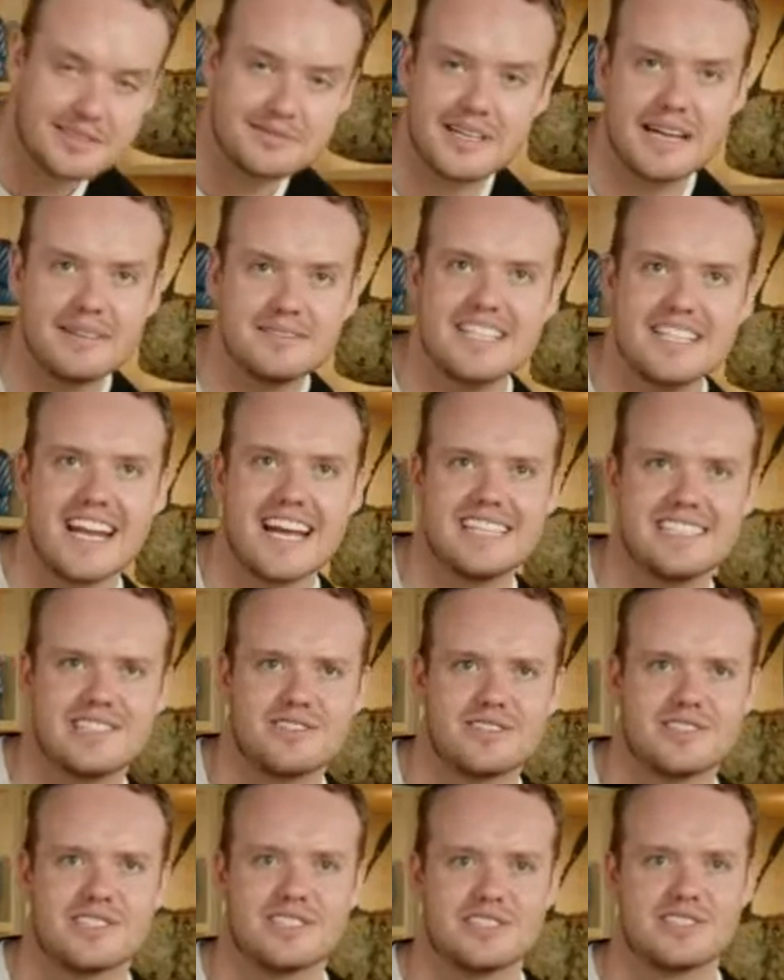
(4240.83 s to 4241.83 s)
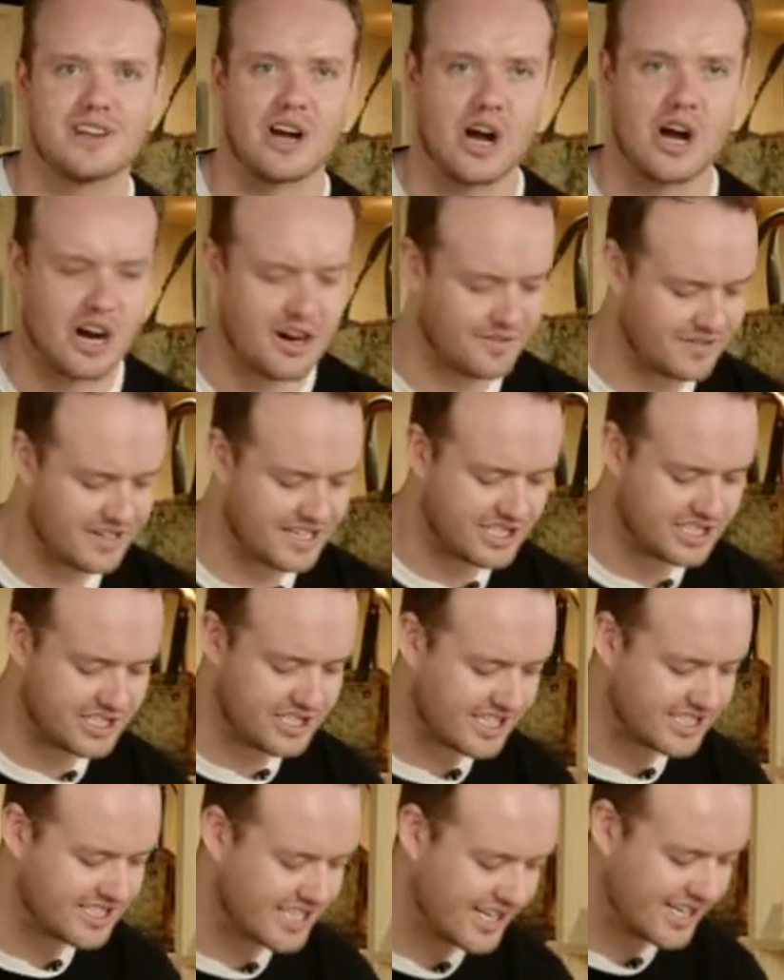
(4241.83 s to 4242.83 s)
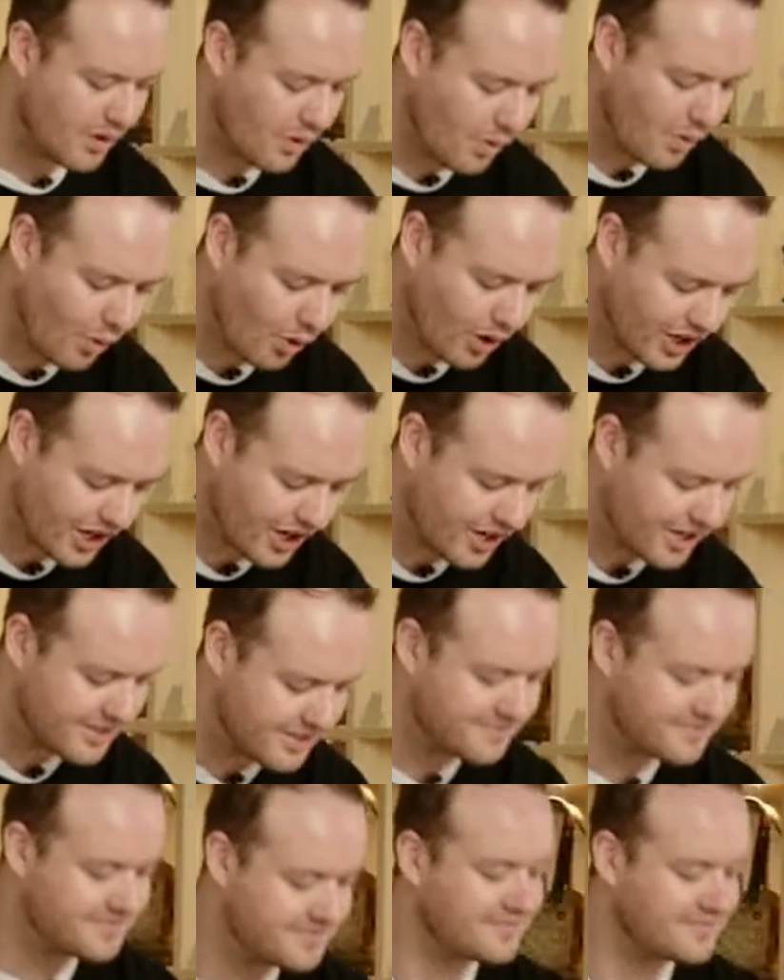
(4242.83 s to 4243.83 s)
sometimes a nice little scarf is just an order.